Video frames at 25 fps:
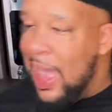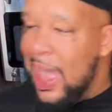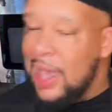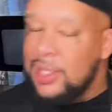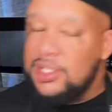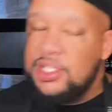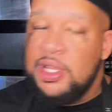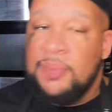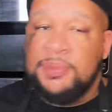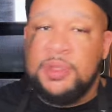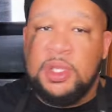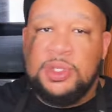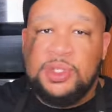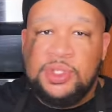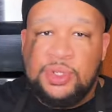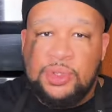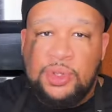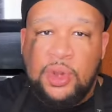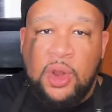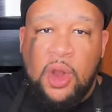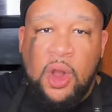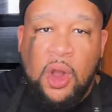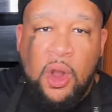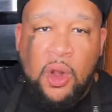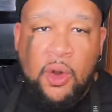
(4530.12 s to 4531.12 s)
add something
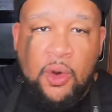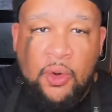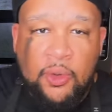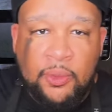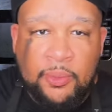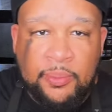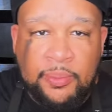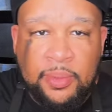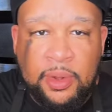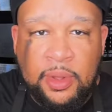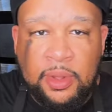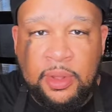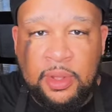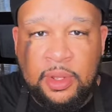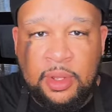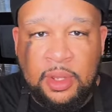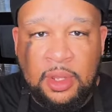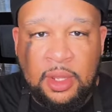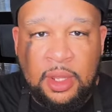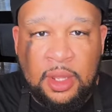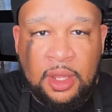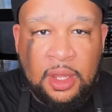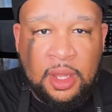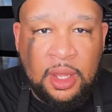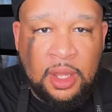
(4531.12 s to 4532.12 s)
to your home
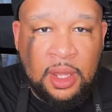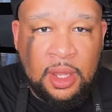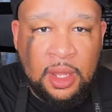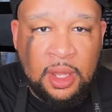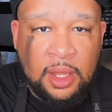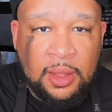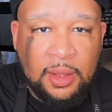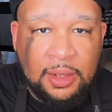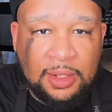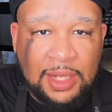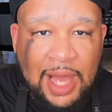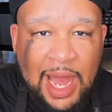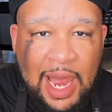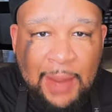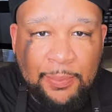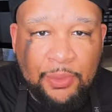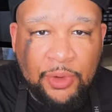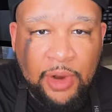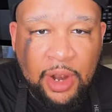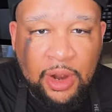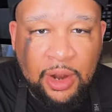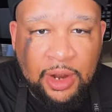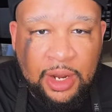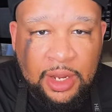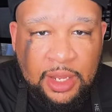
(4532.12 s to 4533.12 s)

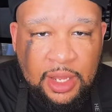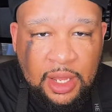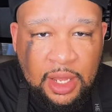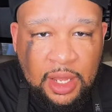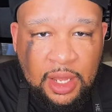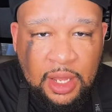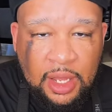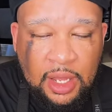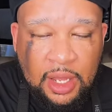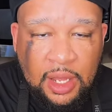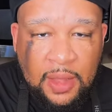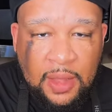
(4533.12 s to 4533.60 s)
library,